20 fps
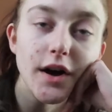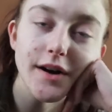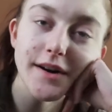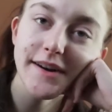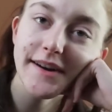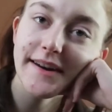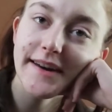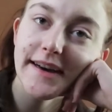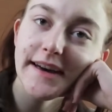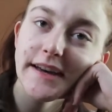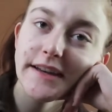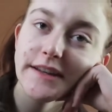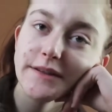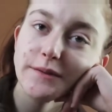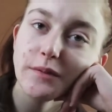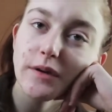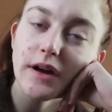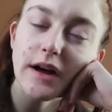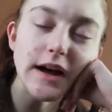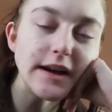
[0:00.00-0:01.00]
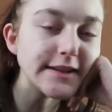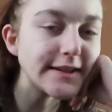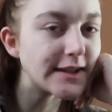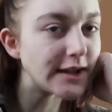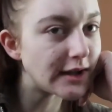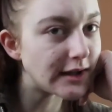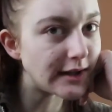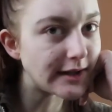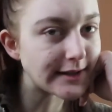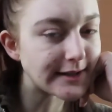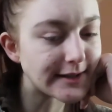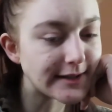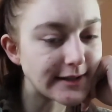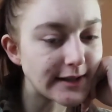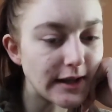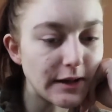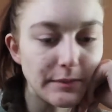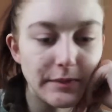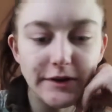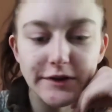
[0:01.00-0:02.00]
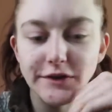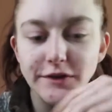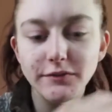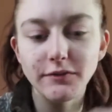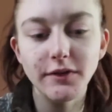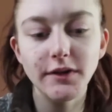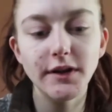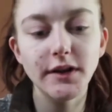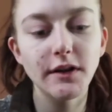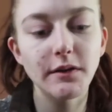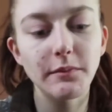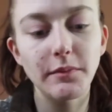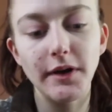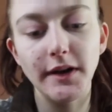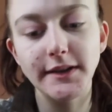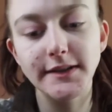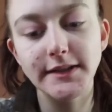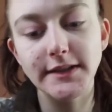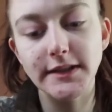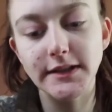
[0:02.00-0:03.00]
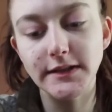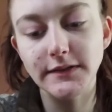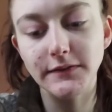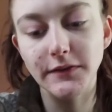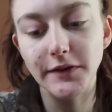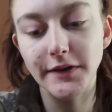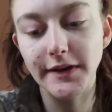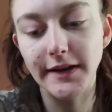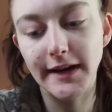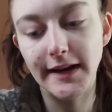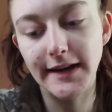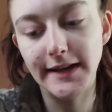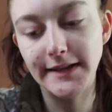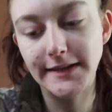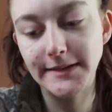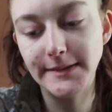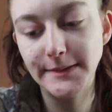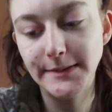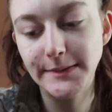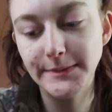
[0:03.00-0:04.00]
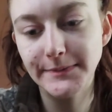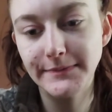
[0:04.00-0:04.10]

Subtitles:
Alright, guys. Well, I'll see you in the next clip. I just wanted to unbox this for you guys,